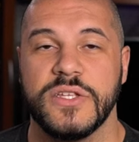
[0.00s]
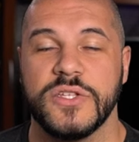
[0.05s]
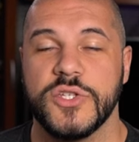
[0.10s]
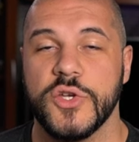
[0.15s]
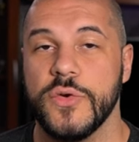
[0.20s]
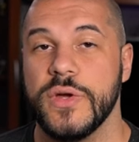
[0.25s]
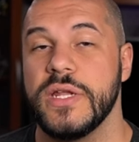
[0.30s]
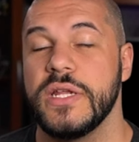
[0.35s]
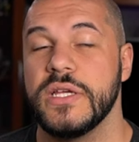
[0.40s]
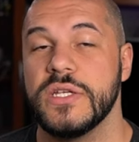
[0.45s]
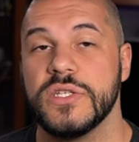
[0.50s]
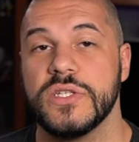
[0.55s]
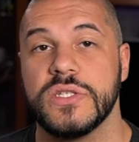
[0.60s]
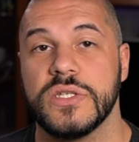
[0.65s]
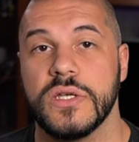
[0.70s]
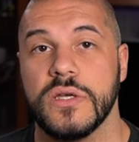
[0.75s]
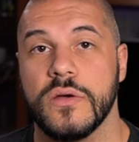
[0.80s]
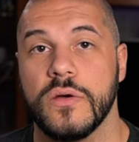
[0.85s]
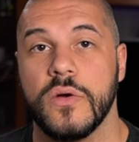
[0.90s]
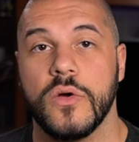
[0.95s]
so it is
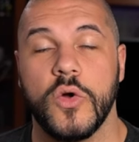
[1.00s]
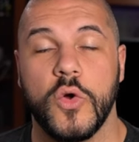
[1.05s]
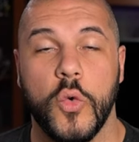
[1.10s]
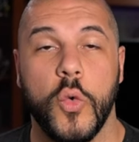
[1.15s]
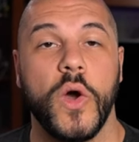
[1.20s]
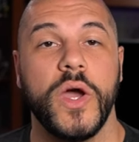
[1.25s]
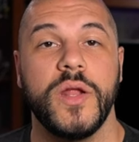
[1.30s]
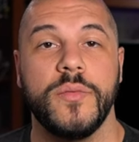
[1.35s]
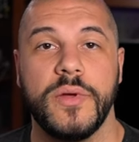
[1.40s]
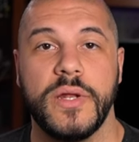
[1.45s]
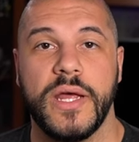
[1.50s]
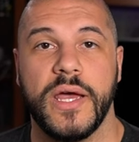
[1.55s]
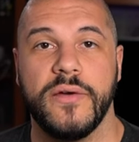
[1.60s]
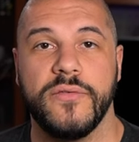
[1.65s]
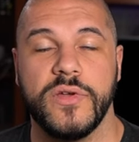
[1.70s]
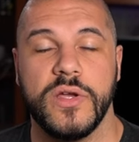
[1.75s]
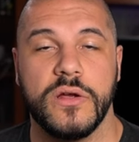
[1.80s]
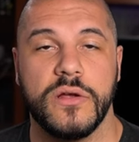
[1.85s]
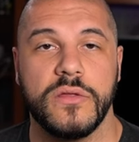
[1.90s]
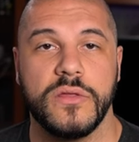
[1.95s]
quite a bit
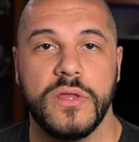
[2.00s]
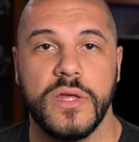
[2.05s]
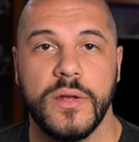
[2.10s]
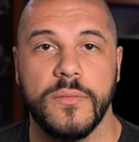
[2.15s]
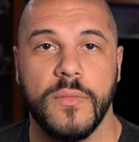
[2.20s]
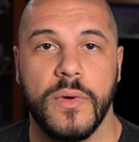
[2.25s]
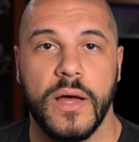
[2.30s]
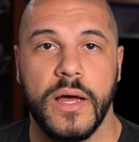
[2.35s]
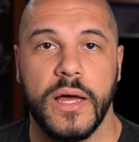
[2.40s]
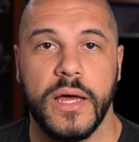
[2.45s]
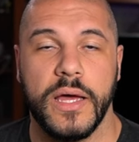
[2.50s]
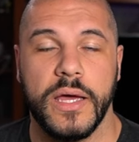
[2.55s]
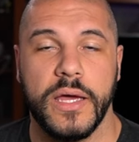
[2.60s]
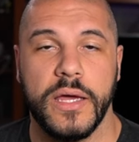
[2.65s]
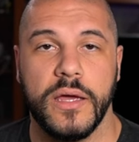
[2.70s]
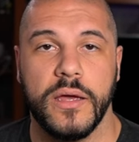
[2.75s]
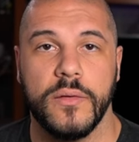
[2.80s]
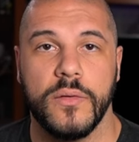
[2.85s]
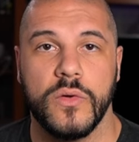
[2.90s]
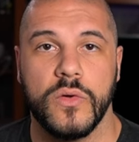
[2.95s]
heavier than
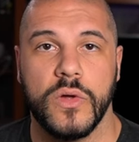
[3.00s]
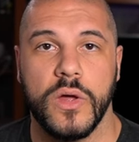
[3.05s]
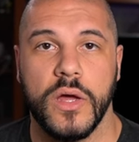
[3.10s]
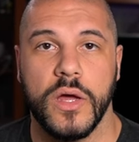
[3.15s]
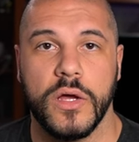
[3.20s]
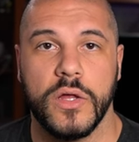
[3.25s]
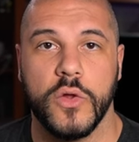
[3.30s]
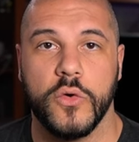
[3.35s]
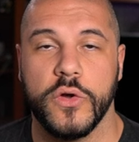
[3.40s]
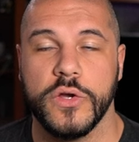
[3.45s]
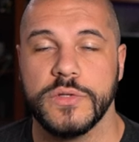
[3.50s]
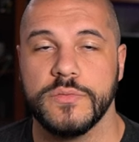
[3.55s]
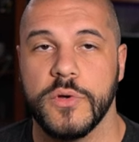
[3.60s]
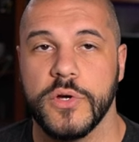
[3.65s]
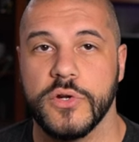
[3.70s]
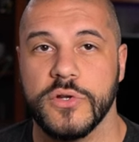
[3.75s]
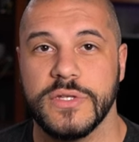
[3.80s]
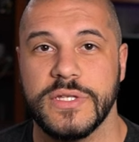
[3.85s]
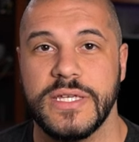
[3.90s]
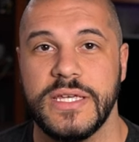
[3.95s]
my uh, Glorious
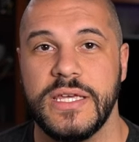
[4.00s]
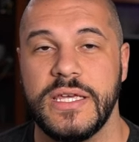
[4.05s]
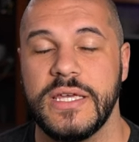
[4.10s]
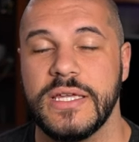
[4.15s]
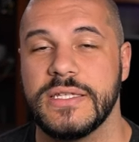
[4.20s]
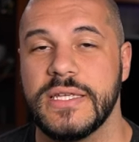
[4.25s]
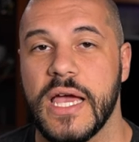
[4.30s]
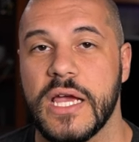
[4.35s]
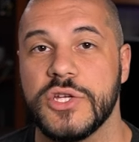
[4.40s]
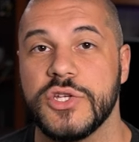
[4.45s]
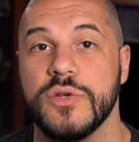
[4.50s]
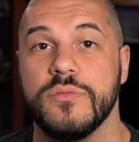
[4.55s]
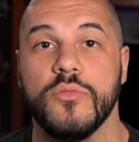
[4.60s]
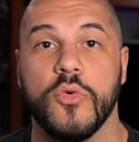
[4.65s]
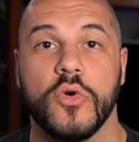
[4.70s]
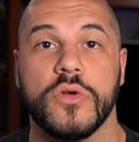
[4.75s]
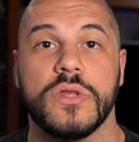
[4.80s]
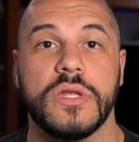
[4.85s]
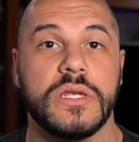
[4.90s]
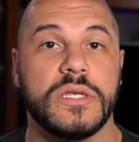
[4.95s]
Model D. It's actually
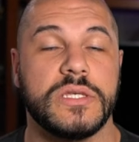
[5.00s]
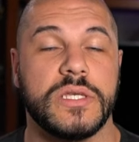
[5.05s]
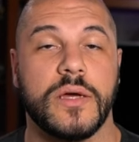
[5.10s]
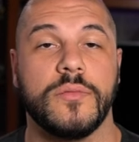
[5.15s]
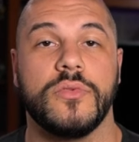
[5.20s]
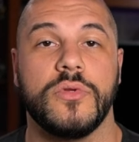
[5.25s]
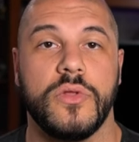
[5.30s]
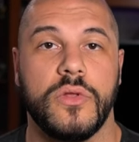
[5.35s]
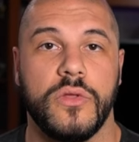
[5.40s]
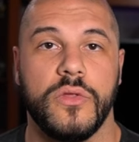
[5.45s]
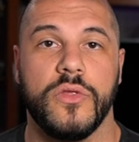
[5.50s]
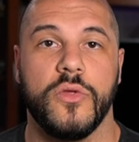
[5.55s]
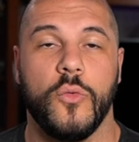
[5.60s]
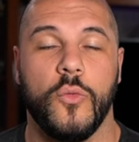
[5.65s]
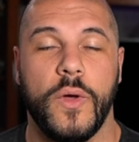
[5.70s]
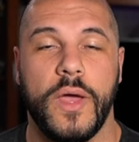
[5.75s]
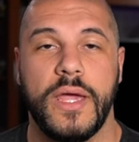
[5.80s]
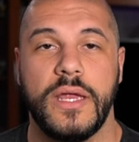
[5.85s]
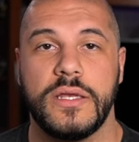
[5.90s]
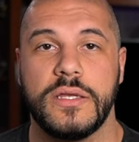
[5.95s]
more than double the
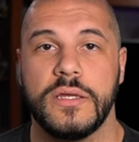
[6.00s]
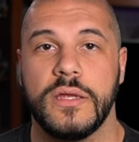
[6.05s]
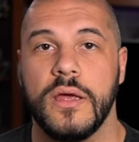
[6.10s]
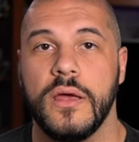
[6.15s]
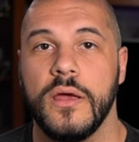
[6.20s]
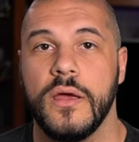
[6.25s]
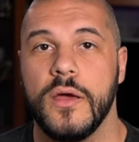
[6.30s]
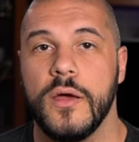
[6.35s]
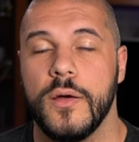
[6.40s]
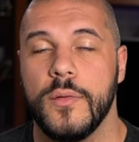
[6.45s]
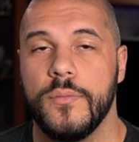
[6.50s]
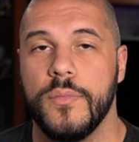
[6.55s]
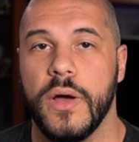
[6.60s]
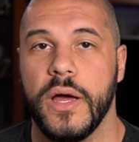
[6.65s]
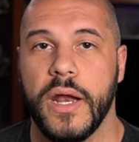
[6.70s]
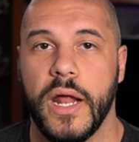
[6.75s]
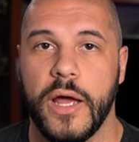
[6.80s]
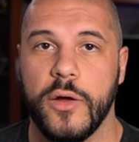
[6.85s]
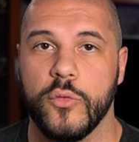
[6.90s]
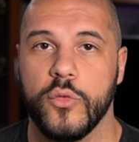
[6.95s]
weight,
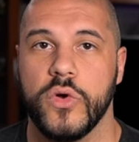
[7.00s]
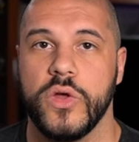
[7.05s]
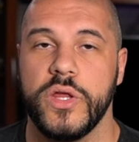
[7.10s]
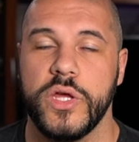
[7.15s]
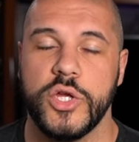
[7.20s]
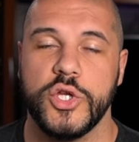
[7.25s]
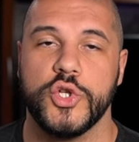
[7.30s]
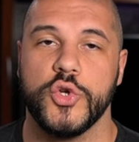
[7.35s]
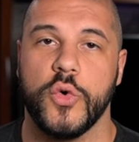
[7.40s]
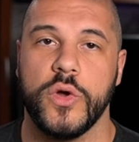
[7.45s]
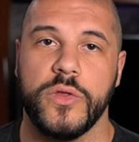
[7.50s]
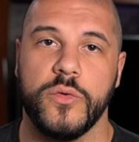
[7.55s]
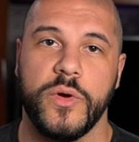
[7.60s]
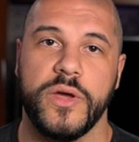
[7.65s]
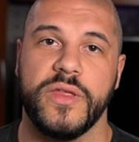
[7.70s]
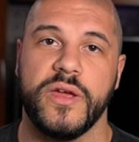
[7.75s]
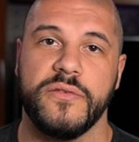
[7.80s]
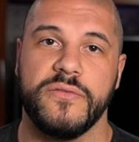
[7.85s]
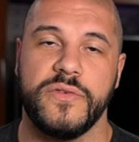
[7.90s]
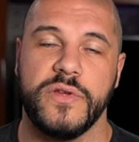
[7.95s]
but I really enjoy the way
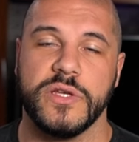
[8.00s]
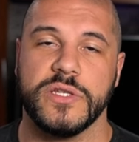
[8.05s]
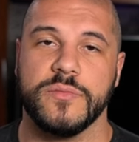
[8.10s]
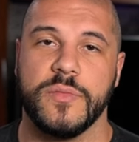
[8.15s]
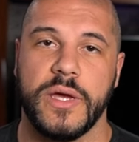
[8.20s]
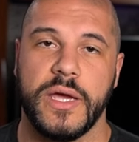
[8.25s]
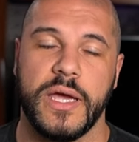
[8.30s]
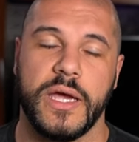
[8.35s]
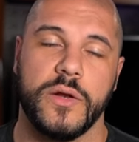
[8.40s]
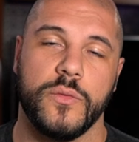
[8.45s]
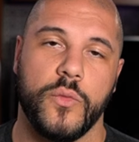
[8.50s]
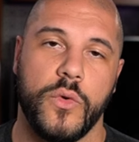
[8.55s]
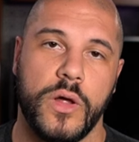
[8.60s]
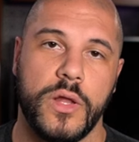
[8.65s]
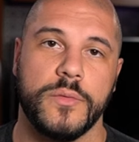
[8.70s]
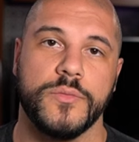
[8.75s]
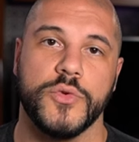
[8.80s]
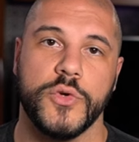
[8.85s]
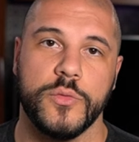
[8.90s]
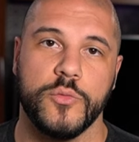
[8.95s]
that feels in my hand while
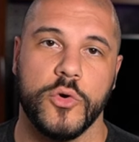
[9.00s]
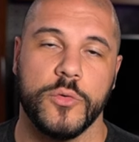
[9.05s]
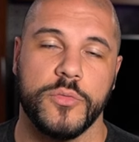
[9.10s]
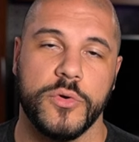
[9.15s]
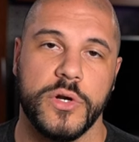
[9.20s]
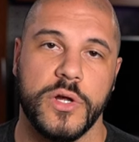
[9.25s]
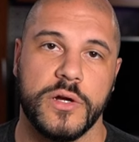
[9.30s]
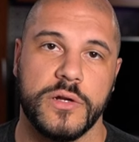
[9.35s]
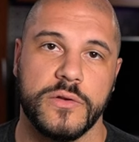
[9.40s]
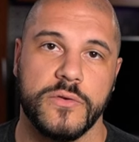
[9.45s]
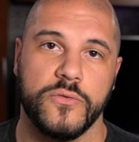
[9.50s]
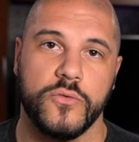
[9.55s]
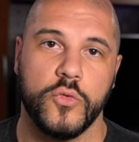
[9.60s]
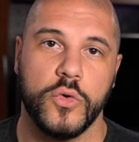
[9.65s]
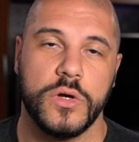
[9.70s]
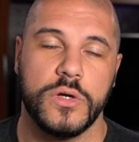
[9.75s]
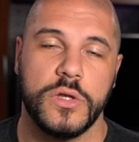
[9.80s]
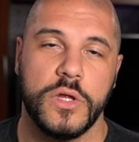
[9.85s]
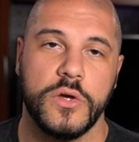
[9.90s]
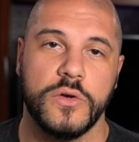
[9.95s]
I'm doing more productive
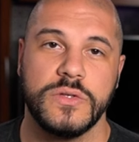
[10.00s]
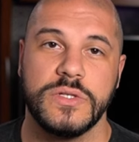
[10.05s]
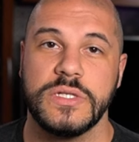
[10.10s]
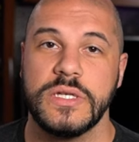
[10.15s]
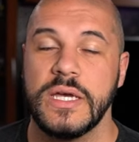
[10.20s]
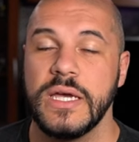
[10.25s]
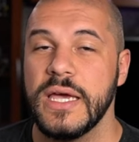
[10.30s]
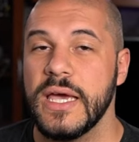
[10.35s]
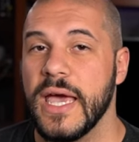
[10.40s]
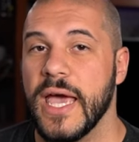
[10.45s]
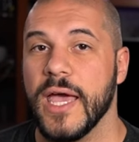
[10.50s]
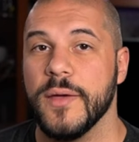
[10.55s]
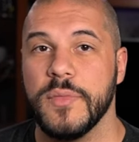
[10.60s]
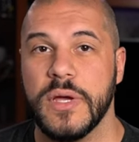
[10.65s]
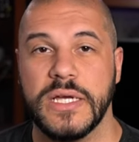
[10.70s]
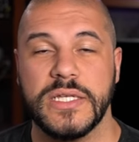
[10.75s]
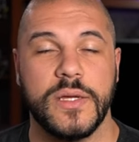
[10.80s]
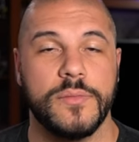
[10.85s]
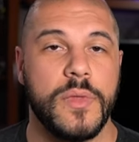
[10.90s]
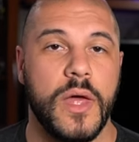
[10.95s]
workloads. And
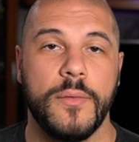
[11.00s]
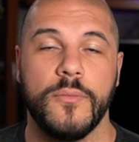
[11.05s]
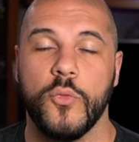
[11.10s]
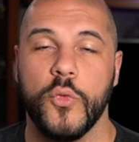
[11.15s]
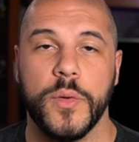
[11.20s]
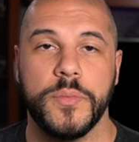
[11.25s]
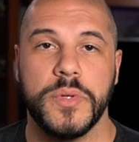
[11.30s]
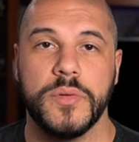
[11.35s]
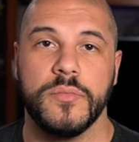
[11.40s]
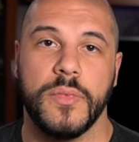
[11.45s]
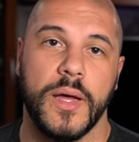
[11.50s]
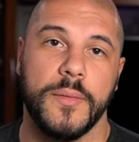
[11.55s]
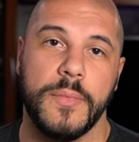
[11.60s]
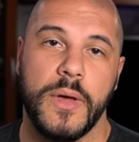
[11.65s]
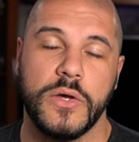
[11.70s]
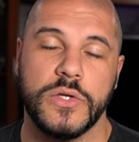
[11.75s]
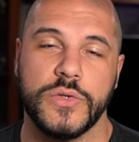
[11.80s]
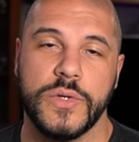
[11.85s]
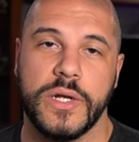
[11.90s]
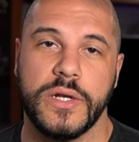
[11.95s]
because I'm not whipping my
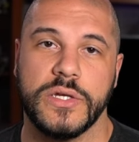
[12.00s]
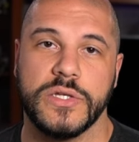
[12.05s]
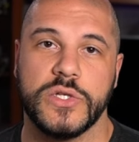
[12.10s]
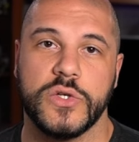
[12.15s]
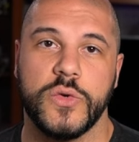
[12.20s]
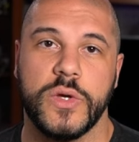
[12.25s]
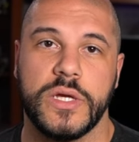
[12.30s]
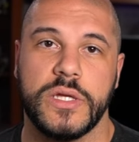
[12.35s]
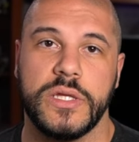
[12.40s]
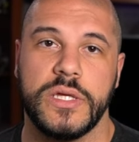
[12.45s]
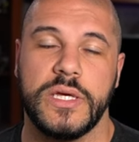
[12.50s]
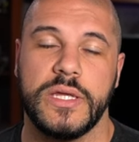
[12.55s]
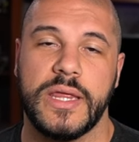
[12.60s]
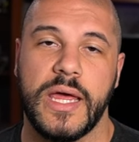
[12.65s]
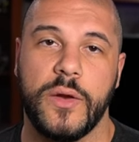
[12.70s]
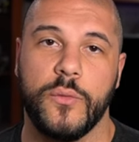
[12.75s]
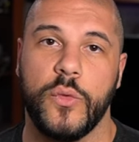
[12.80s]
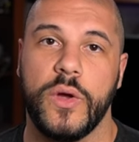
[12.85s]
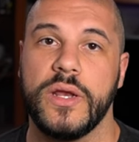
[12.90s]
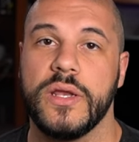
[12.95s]
mouse around as quickly,
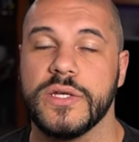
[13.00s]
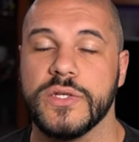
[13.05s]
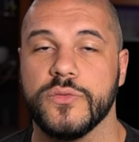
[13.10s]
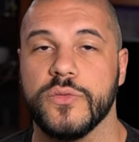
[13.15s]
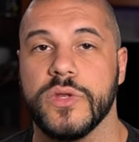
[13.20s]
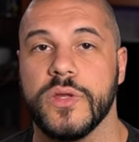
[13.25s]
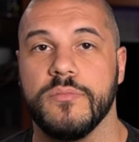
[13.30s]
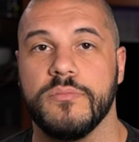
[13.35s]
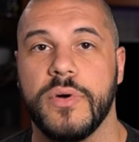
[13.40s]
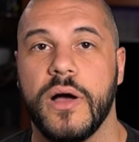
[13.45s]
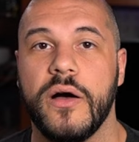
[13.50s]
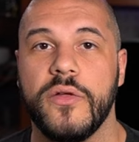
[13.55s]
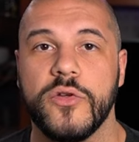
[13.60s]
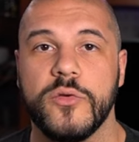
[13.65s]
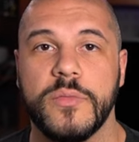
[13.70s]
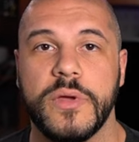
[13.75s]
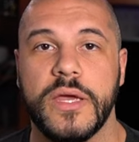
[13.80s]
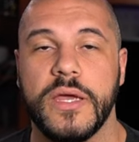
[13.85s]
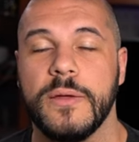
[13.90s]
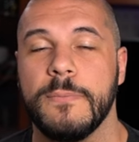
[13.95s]
that weight doesn't really bother
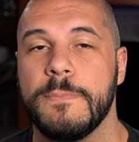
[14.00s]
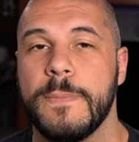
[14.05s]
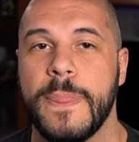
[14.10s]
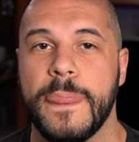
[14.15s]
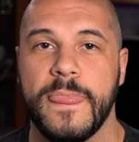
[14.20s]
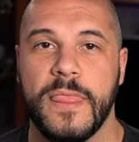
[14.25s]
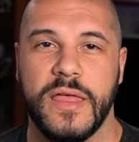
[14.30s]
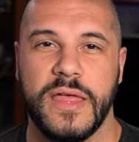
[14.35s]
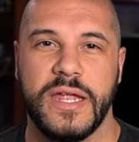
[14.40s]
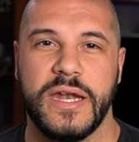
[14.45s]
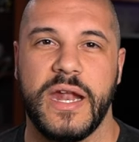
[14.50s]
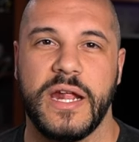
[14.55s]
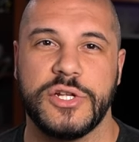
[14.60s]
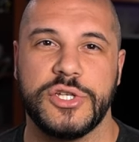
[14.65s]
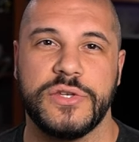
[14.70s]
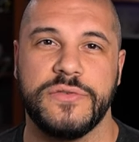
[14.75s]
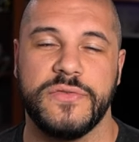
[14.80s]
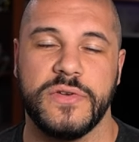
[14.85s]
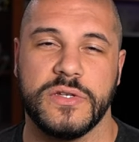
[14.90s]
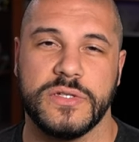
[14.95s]
me, and it
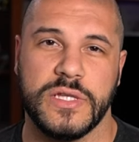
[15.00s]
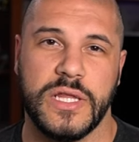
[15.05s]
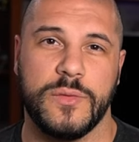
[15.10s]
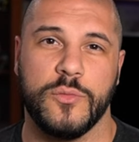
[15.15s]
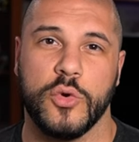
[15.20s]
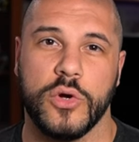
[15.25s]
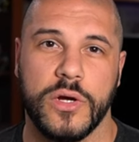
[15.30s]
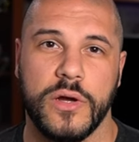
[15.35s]
actually feels a lot more